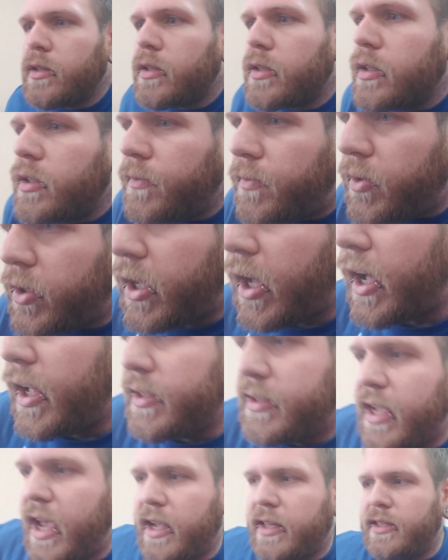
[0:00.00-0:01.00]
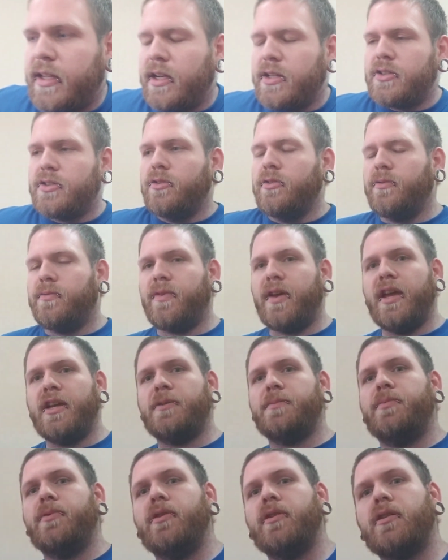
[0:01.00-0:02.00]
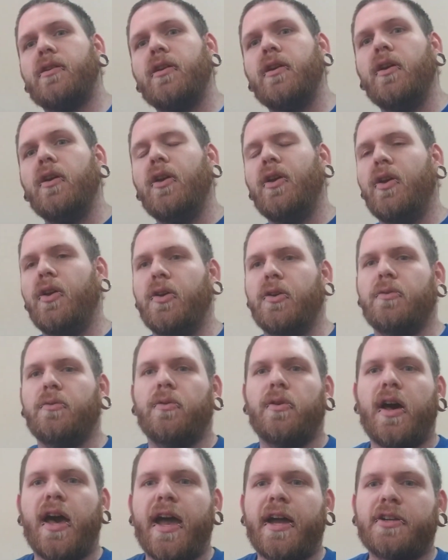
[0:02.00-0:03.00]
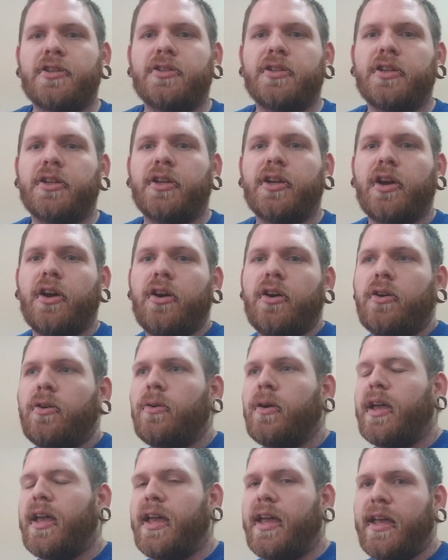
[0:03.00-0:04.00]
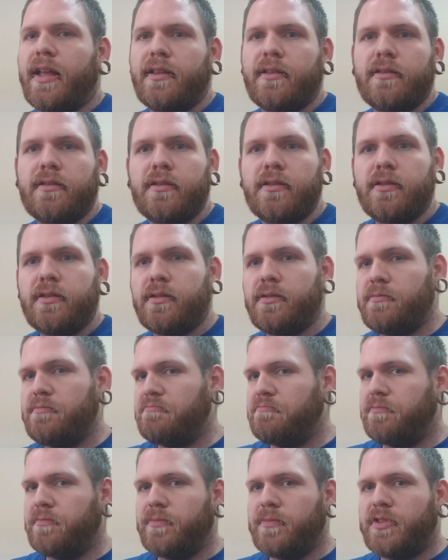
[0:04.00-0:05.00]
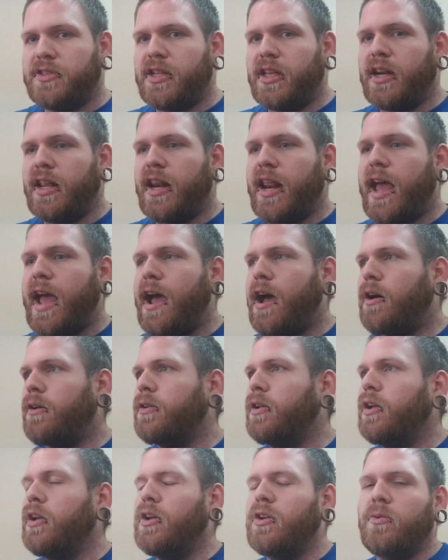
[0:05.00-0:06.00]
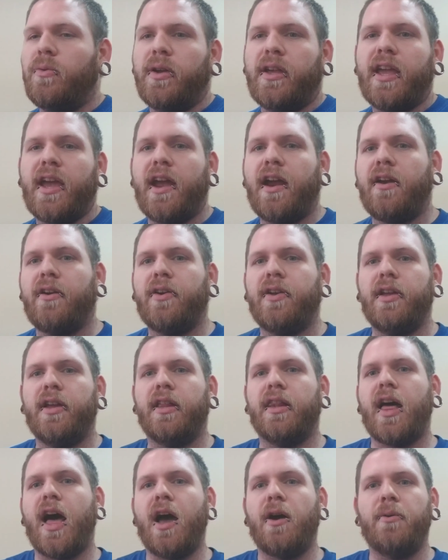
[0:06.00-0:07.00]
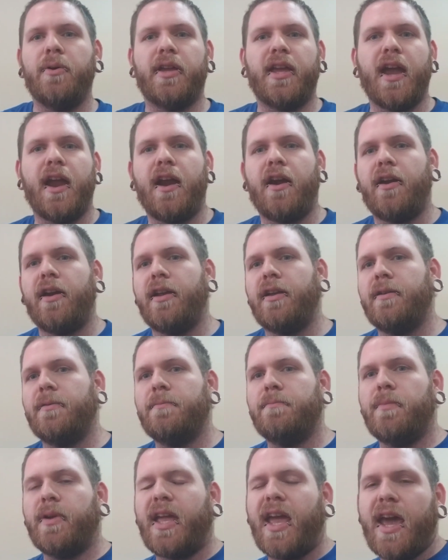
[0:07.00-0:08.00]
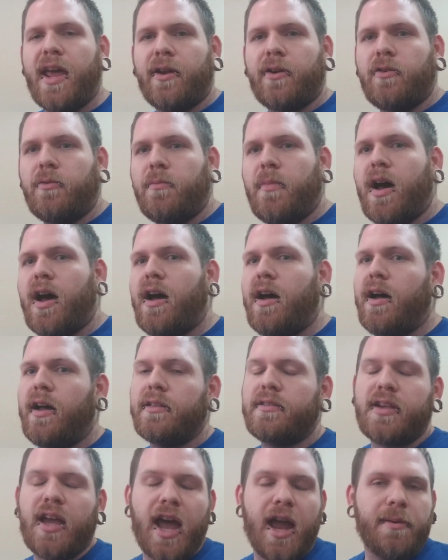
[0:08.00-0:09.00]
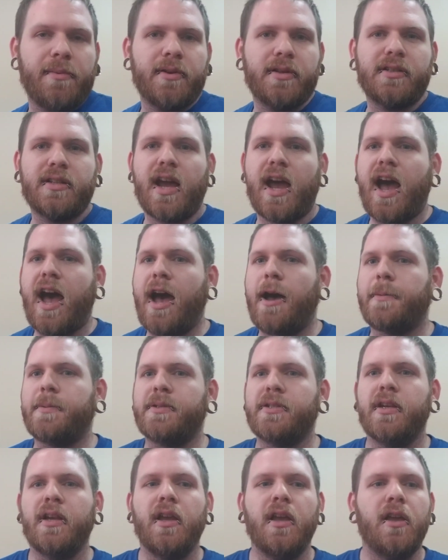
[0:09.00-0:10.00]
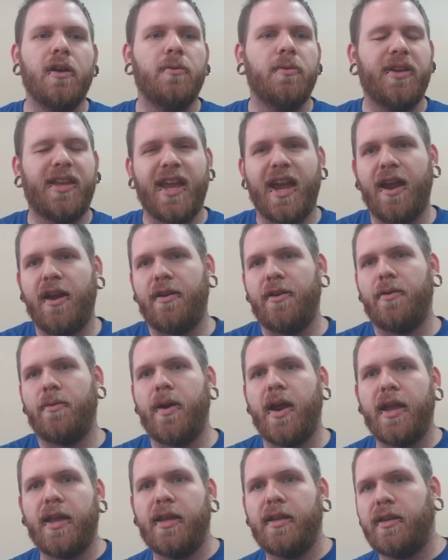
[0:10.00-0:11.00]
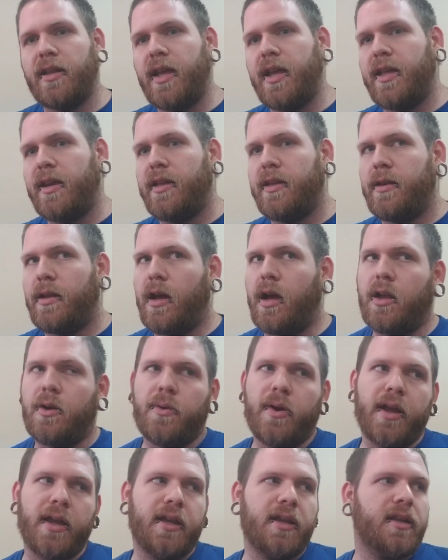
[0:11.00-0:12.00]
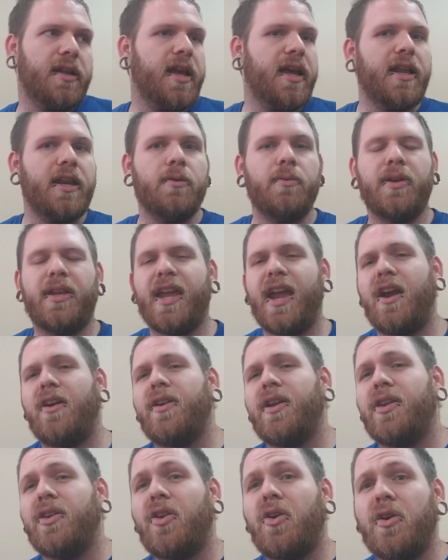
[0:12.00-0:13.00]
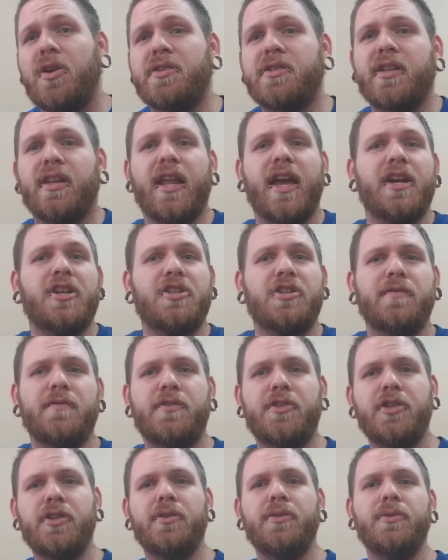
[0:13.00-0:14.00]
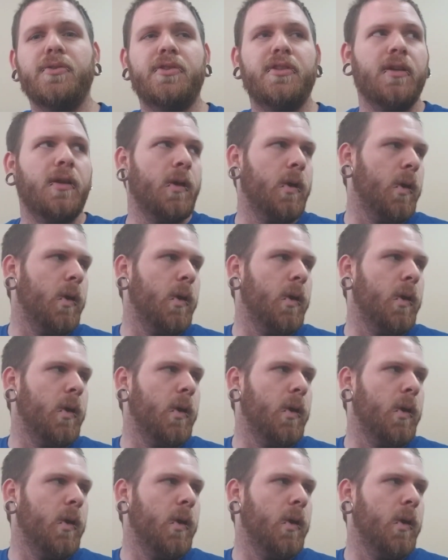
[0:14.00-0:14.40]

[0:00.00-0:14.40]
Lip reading: if you contact us through Facebook, we'll actually go and send it out. We carry a lot. We carry mechanical mods, hybrid tops. We carry regulated, unregulated. We carry a large selection of juice.